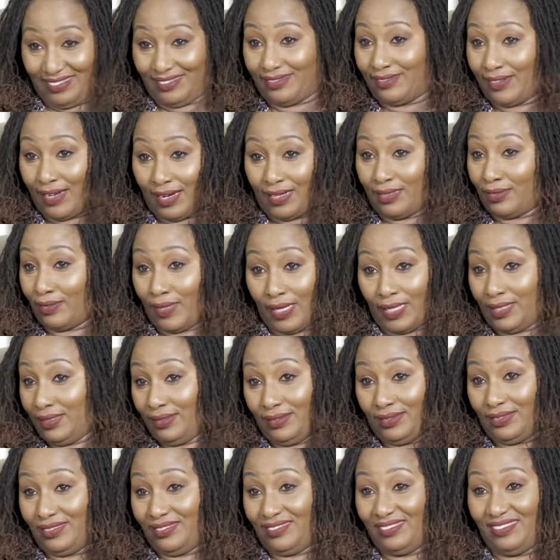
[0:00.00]
Mm. Well, well. In
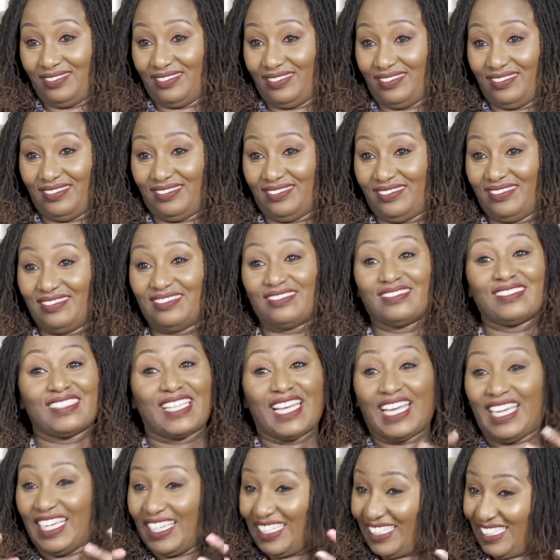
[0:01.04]
fact, they just want you to keep doing
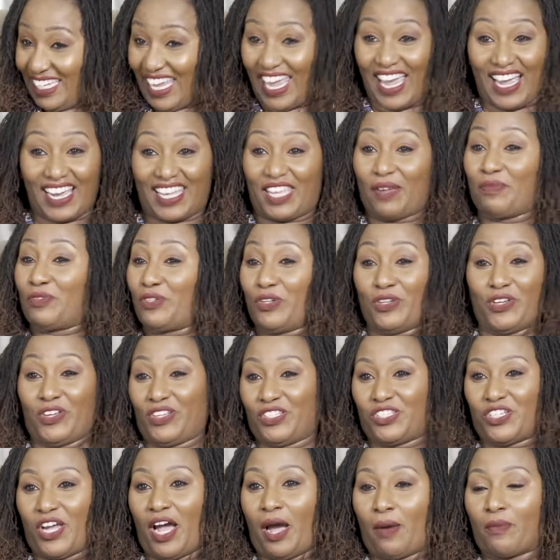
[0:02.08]
your job. Yeah, keep doing yep.
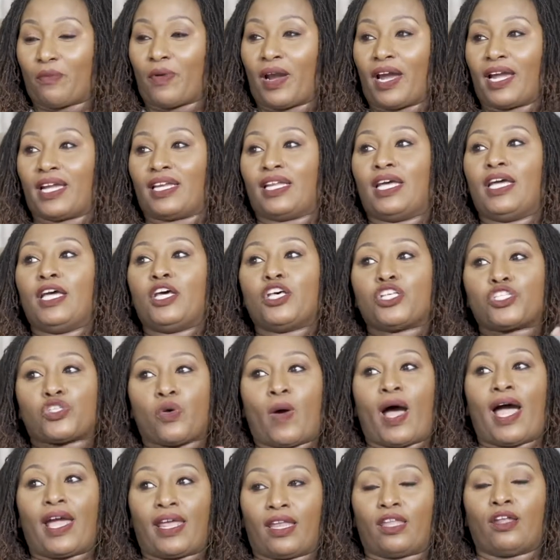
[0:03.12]
your job, right?
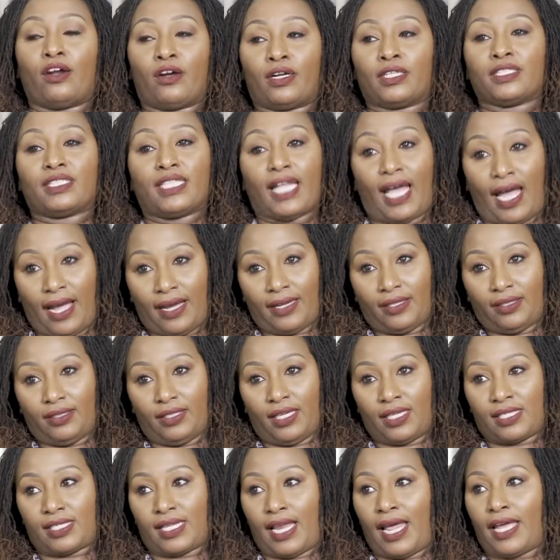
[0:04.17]
So I learned that
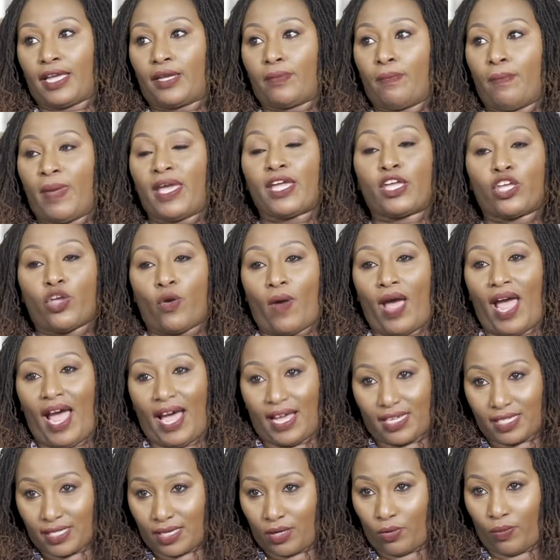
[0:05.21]
it's like make your
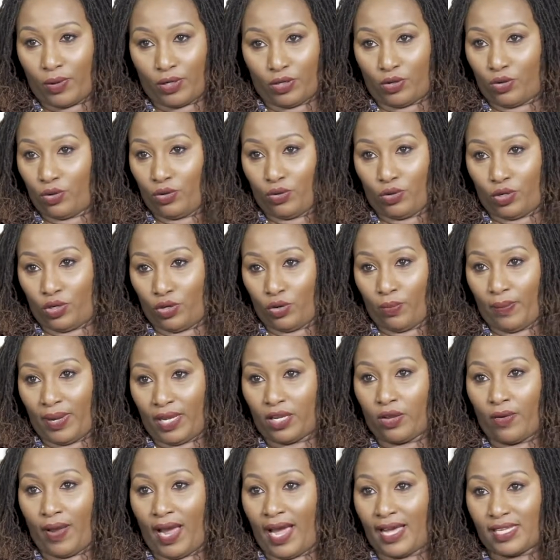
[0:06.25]
ask when you when you
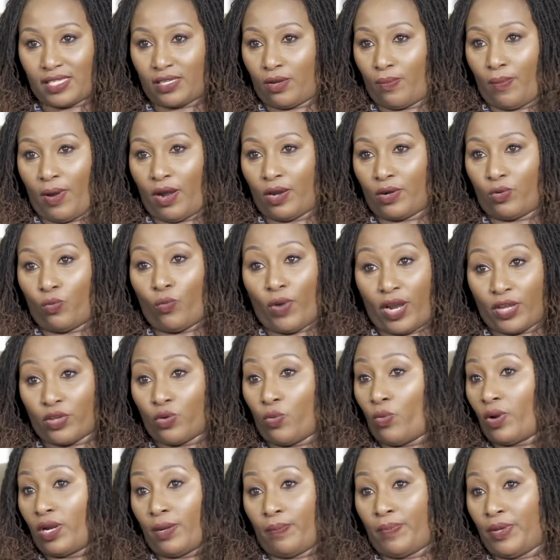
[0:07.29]
make your ask about where
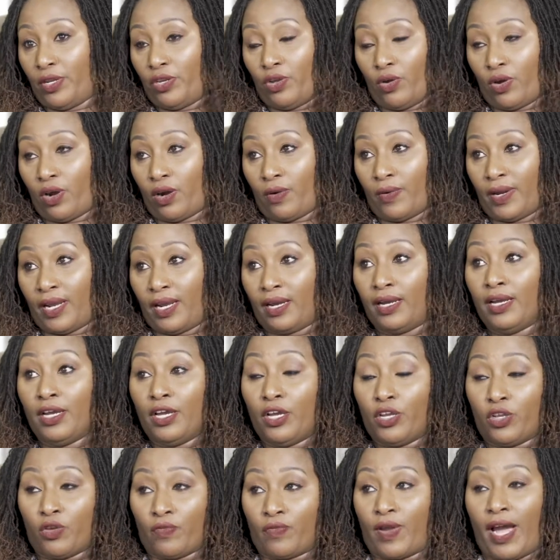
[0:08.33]
you want to be in your career.
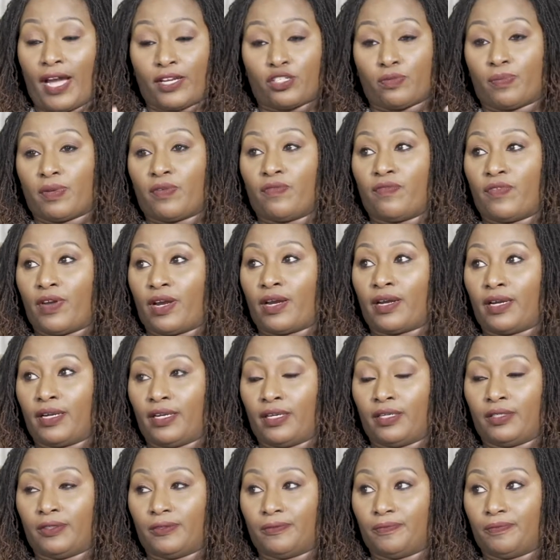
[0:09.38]
You've got to be
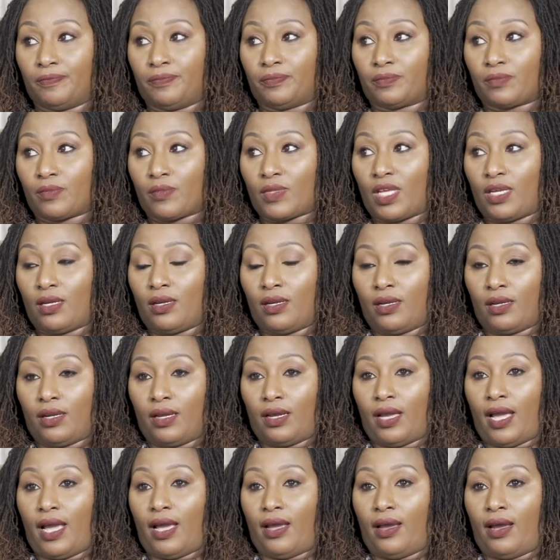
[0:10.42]
very
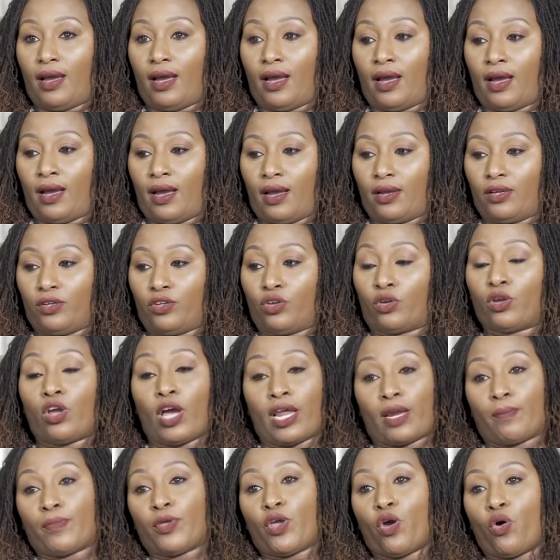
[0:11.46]
uh, you
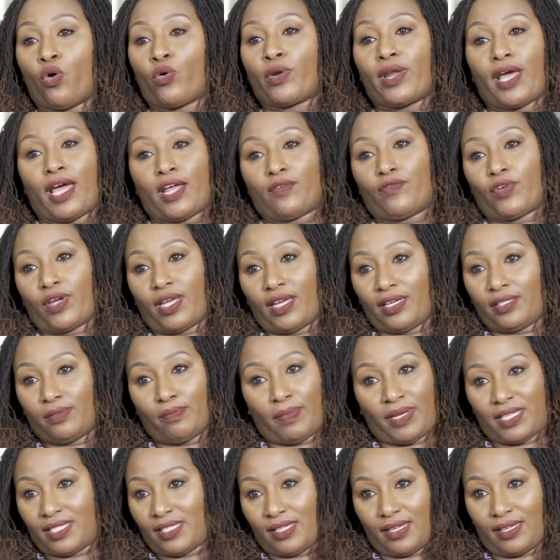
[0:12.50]
gotta be your own advocate,
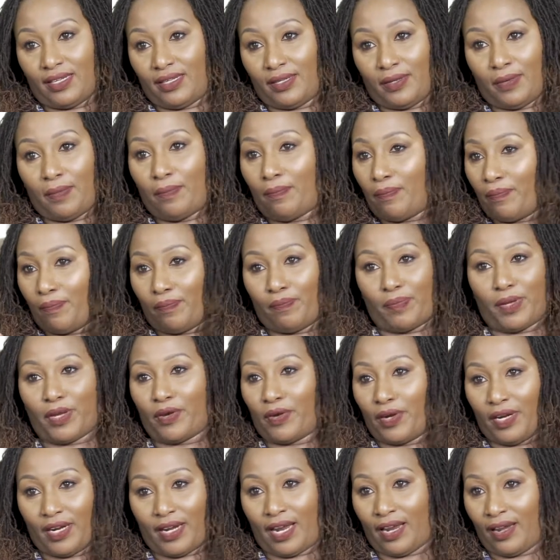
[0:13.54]
basically. Mm.
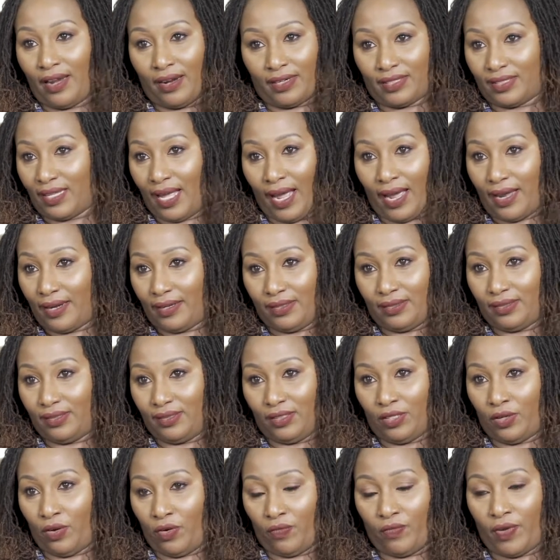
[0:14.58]
Period. I learned that,
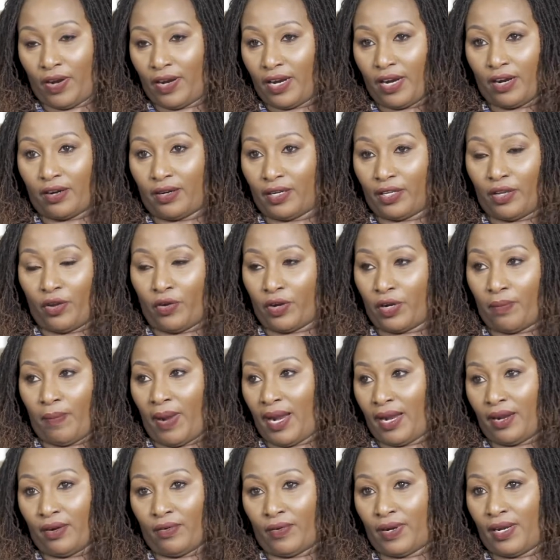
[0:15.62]
yep. you know, very early on in
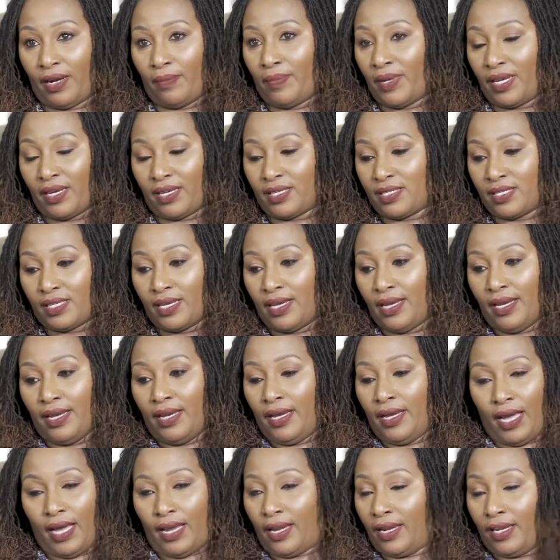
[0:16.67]
my career because
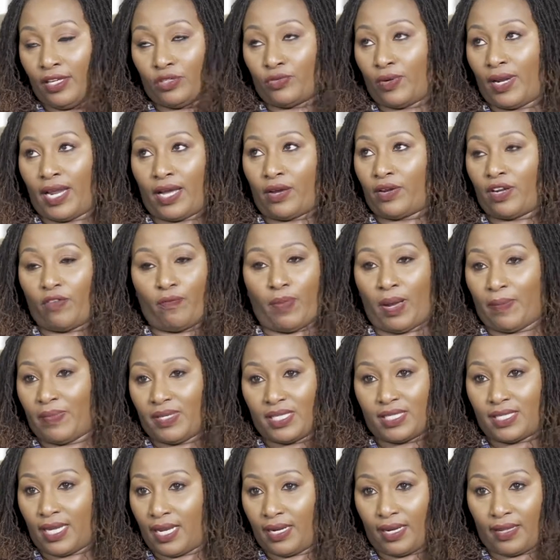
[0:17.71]
literally I could have
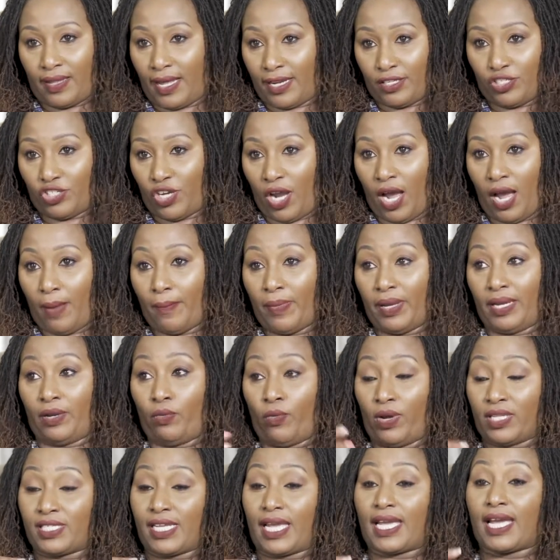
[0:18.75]
probably stayed at that job.
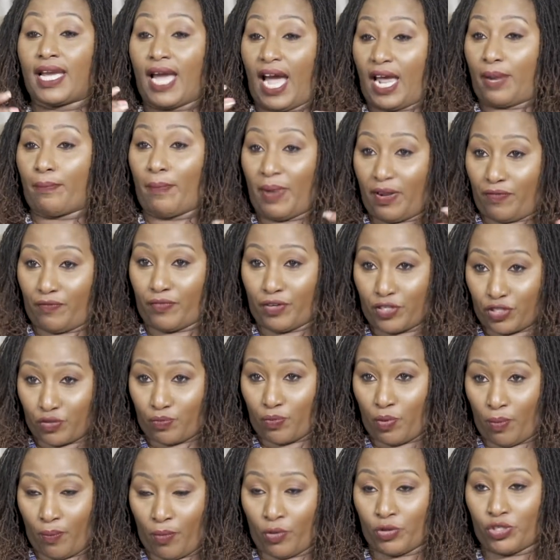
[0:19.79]
And once I got my
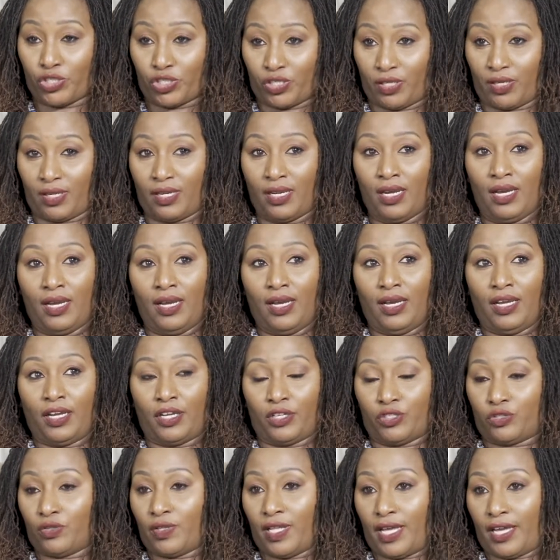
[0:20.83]
first promotion
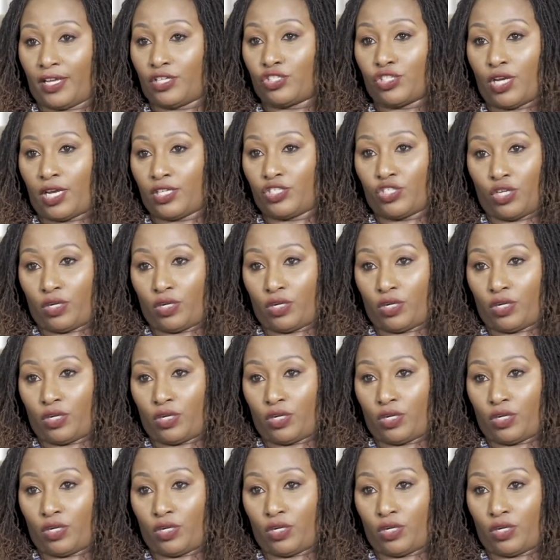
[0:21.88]
into the HR